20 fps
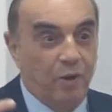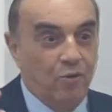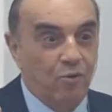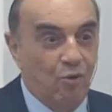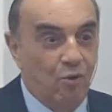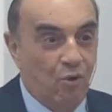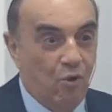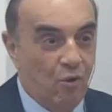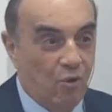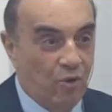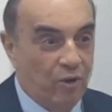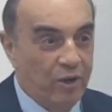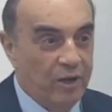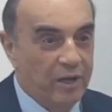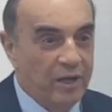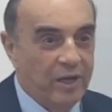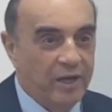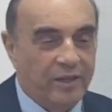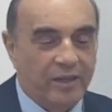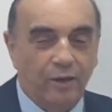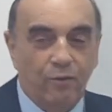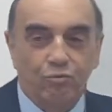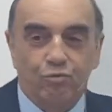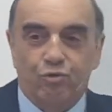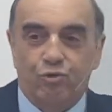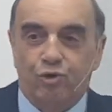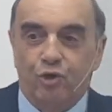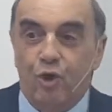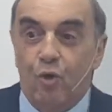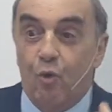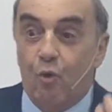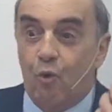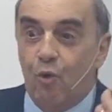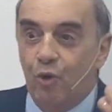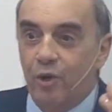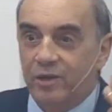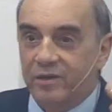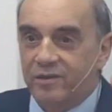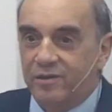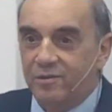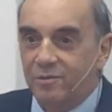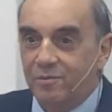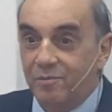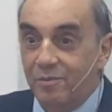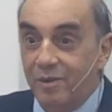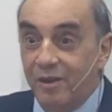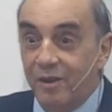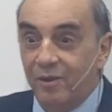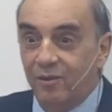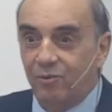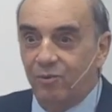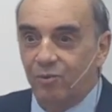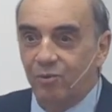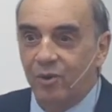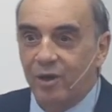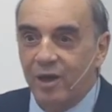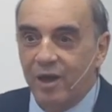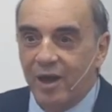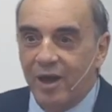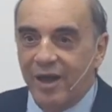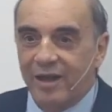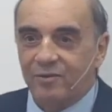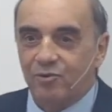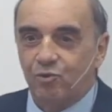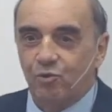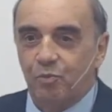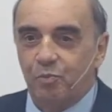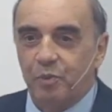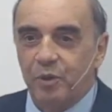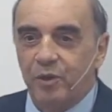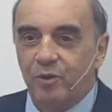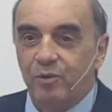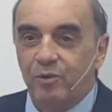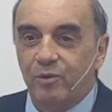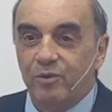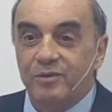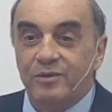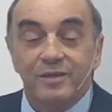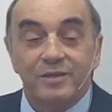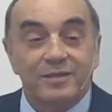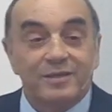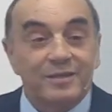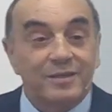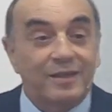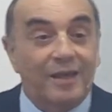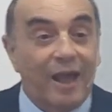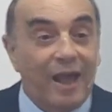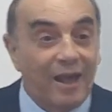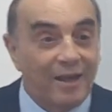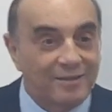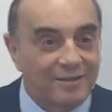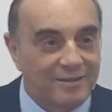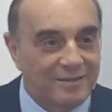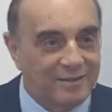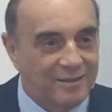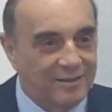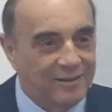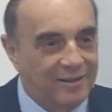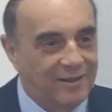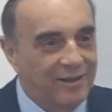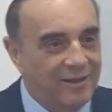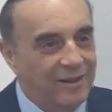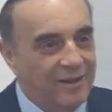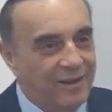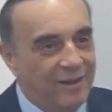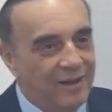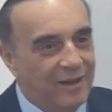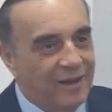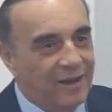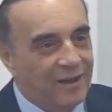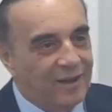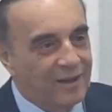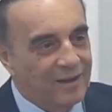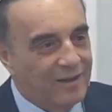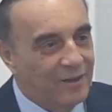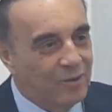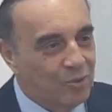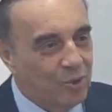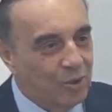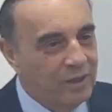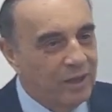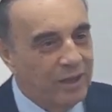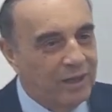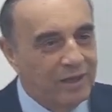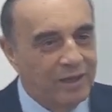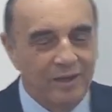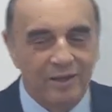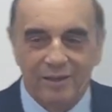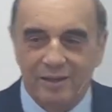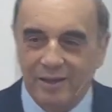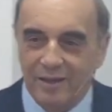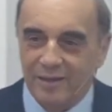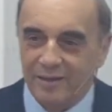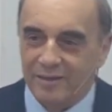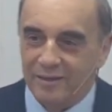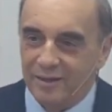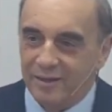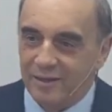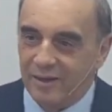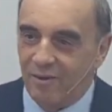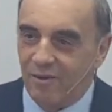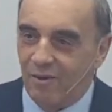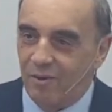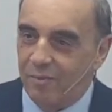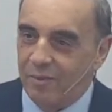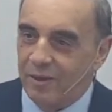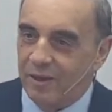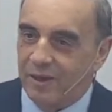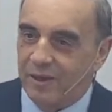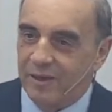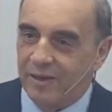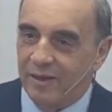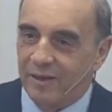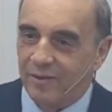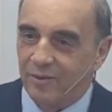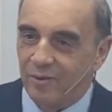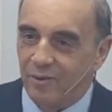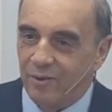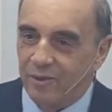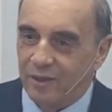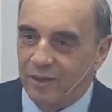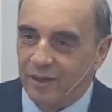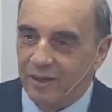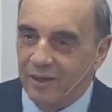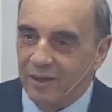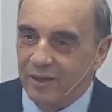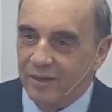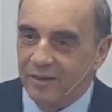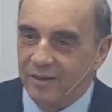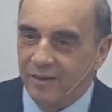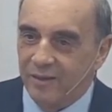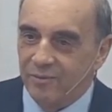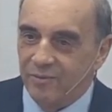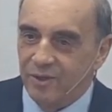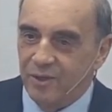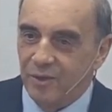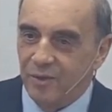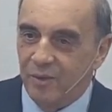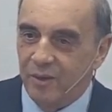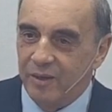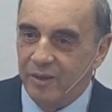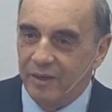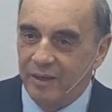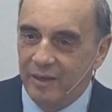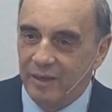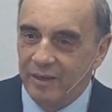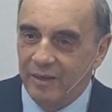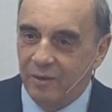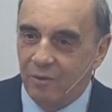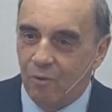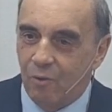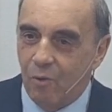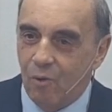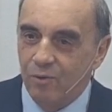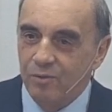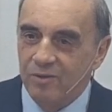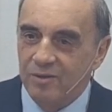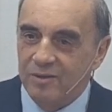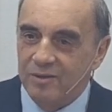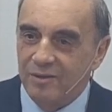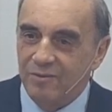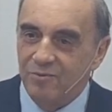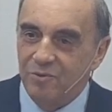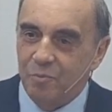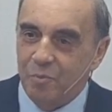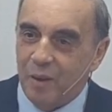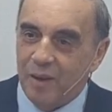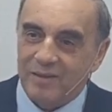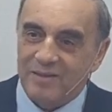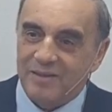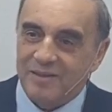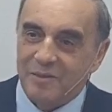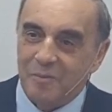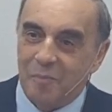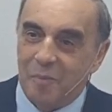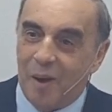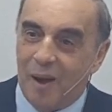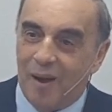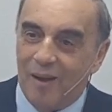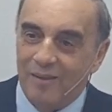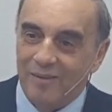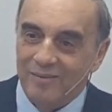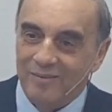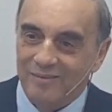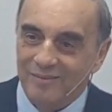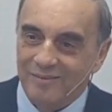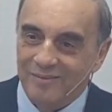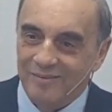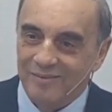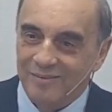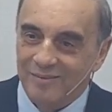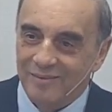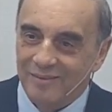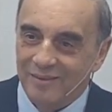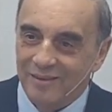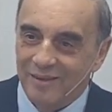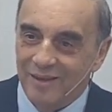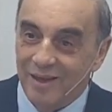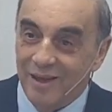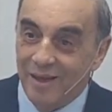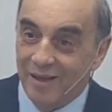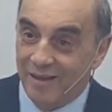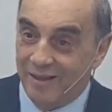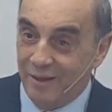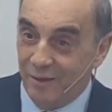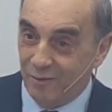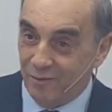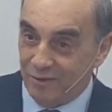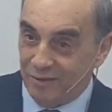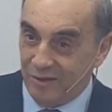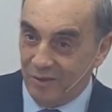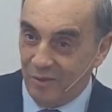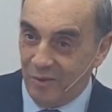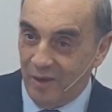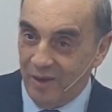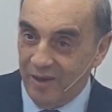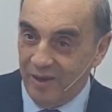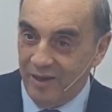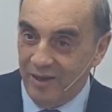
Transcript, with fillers: He thinks that he's superior, so then his knowledge is superior, and they forget that all the greatness of the creative work, God gave him the ability to participate.